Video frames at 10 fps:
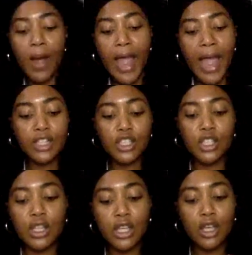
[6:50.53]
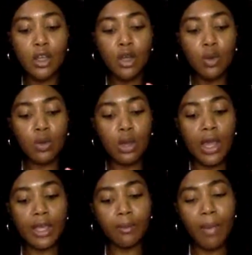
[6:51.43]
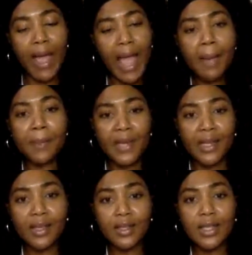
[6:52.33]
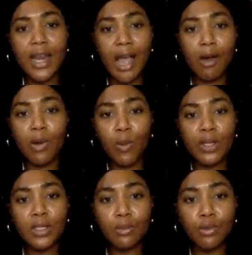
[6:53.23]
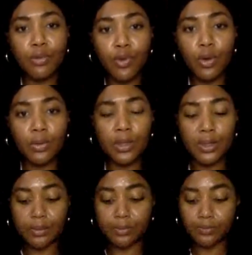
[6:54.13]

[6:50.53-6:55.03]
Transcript: I actually like my happiness and how I want to move forward.